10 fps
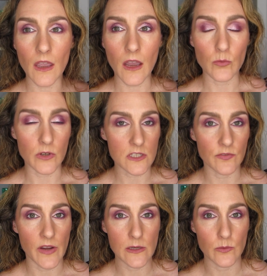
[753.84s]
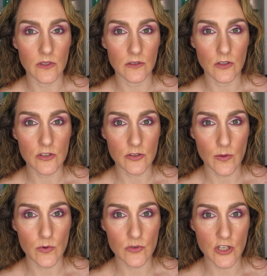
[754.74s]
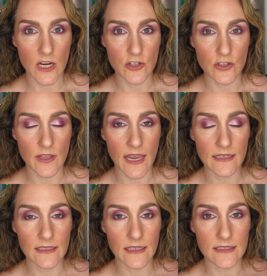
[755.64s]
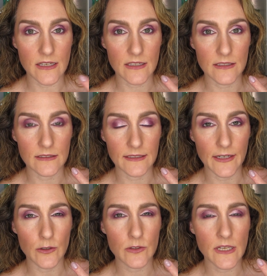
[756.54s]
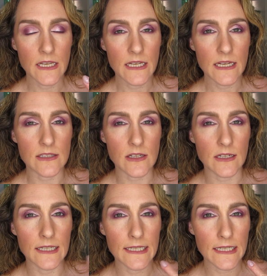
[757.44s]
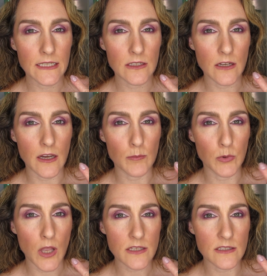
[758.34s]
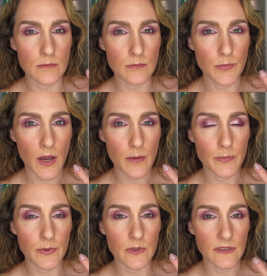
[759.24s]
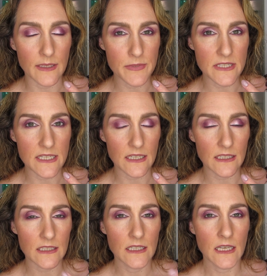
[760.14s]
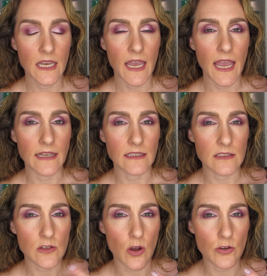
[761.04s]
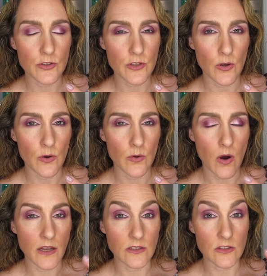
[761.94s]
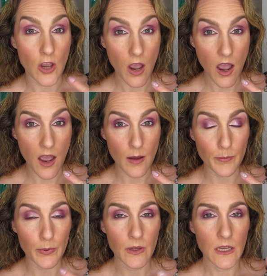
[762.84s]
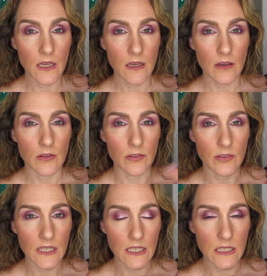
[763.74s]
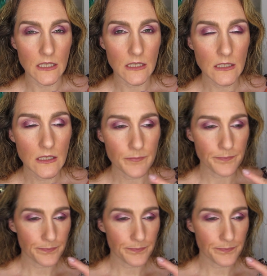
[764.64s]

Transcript: works fine with the look, so I won't change that. It's a layered, it's a Clinique Blossom Pop lipstick, and it's also on top the